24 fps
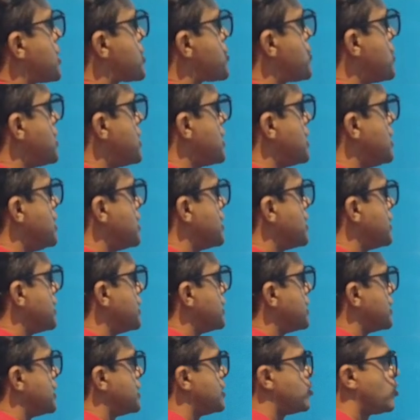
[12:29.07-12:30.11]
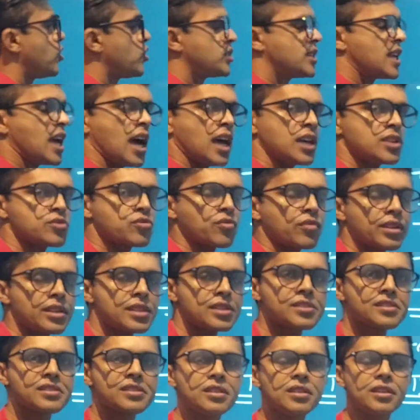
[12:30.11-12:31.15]
plus 3, 13. So the answer
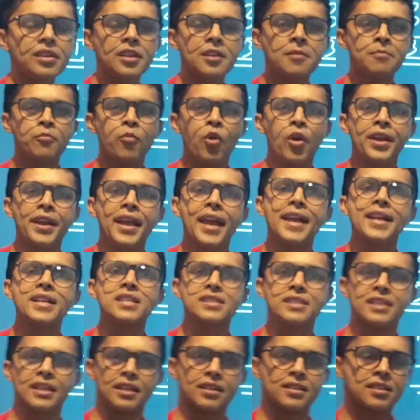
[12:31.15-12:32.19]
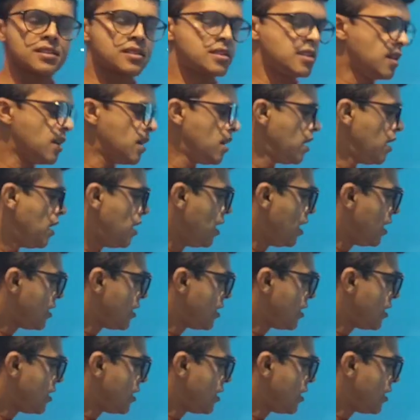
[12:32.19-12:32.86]
is 13.86.